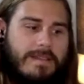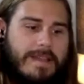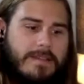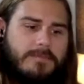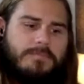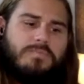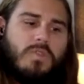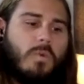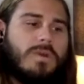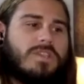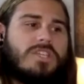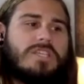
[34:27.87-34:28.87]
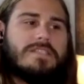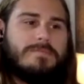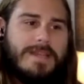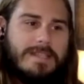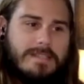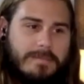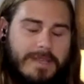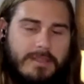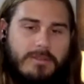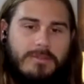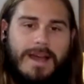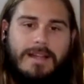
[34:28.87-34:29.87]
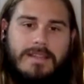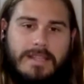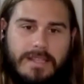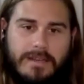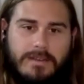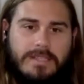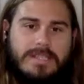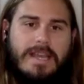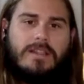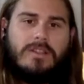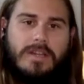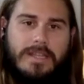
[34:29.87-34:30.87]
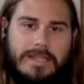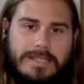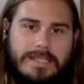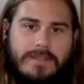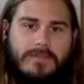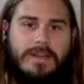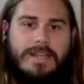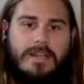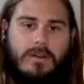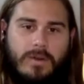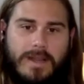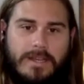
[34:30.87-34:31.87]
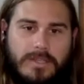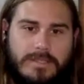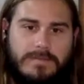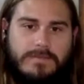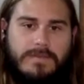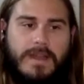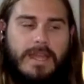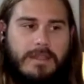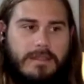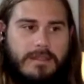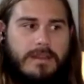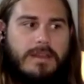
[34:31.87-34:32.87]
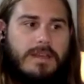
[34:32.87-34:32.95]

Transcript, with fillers: like what Jesus meant to me throughout the years as I look at these different iterations of faith